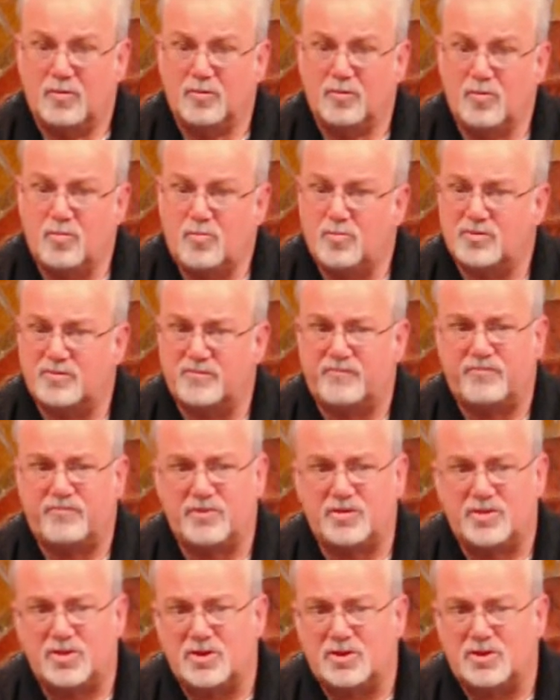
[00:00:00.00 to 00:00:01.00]
Luke was a
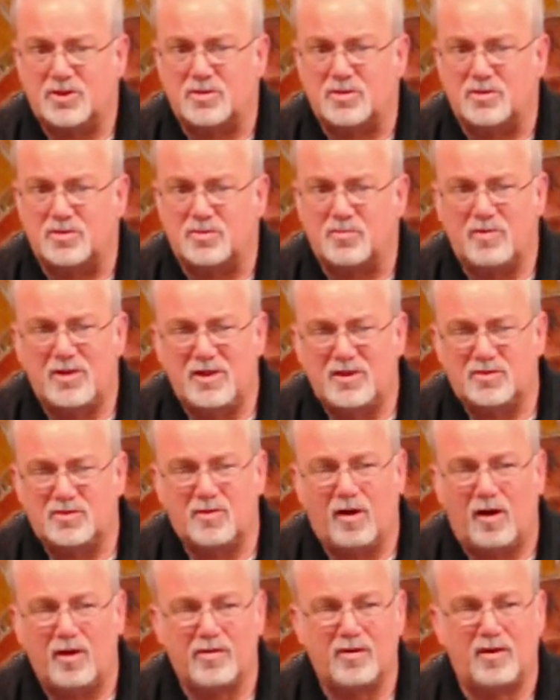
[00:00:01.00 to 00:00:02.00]
physician, so he
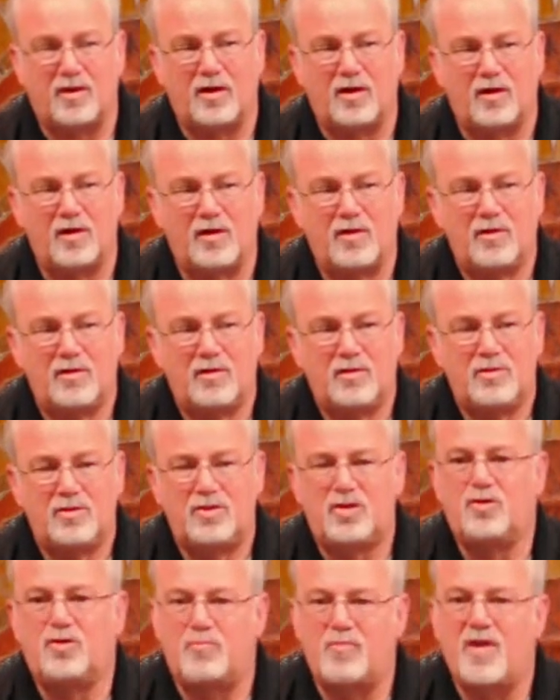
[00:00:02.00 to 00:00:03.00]
saw the
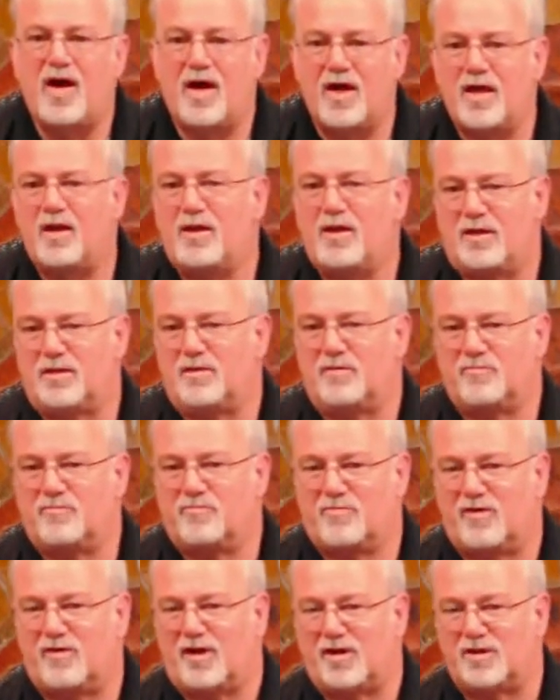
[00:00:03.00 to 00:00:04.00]
humanity
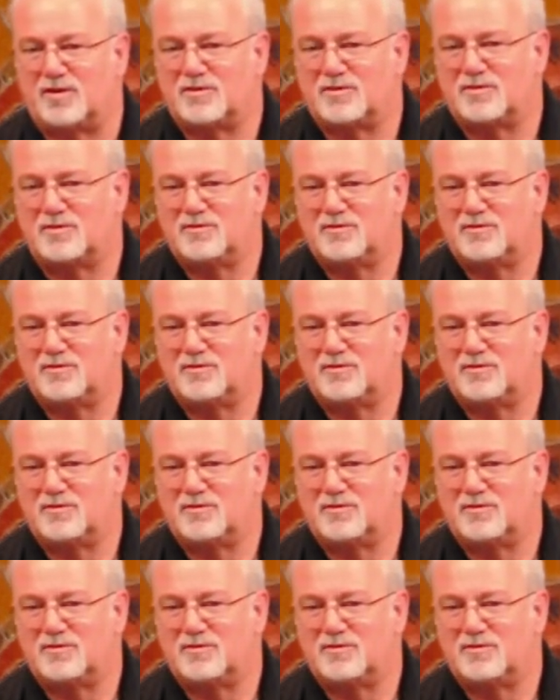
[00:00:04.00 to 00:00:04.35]
of Christ.